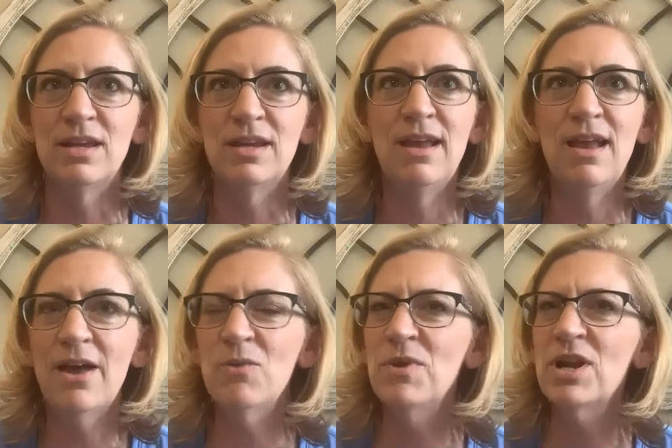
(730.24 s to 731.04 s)
I
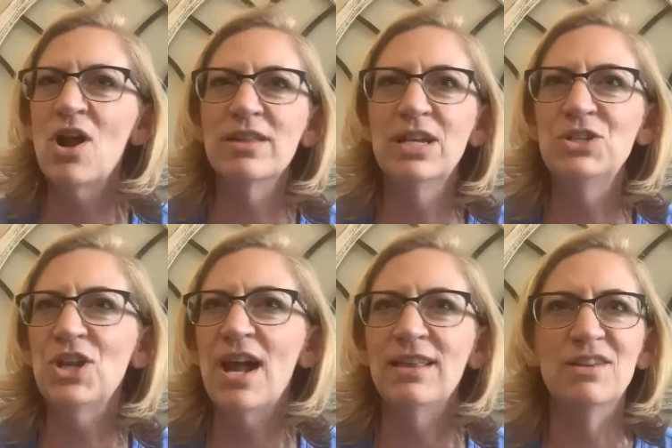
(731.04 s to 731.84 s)
don't want to call it a
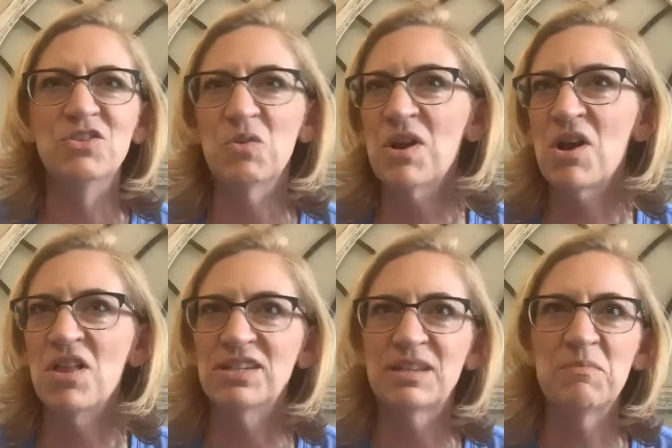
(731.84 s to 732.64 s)
challenge. I want to call
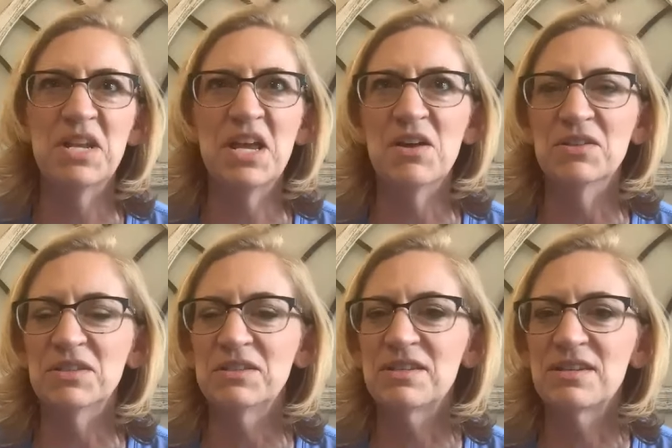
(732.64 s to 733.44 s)
it something
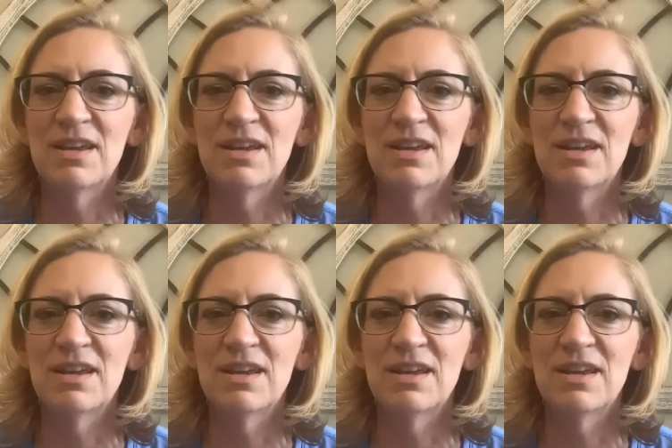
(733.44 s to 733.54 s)
else.